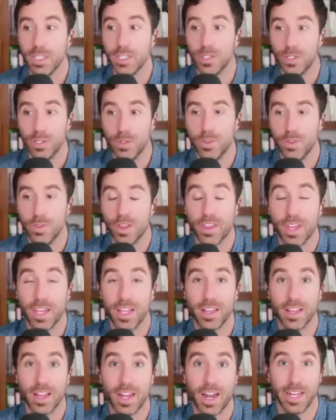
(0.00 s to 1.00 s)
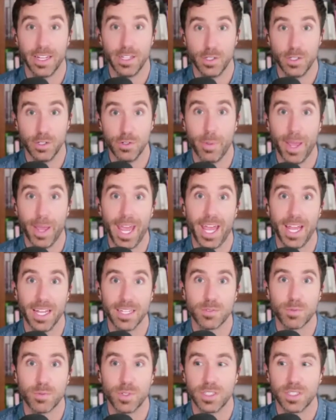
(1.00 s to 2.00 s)
do the thing that I do
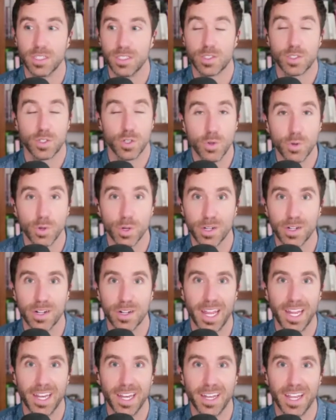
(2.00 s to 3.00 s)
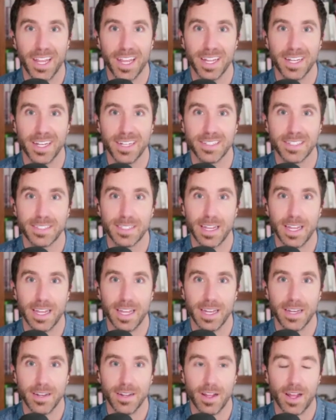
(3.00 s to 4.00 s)
best, which is tour.
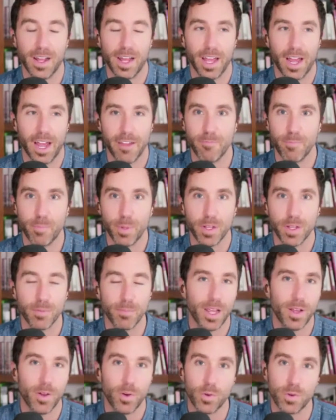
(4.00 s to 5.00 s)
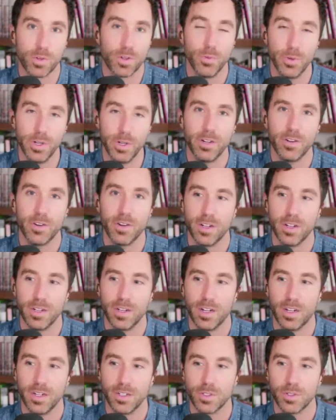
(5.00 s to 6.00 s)
I've built my whole career
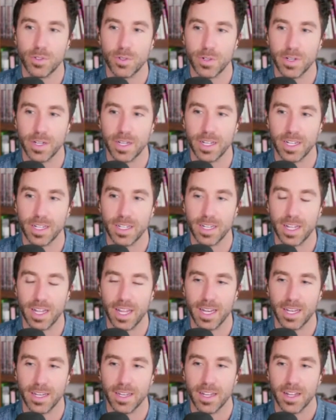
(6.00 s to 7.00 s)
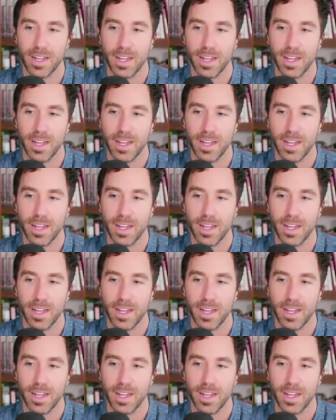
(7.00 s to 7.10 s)
on touring, and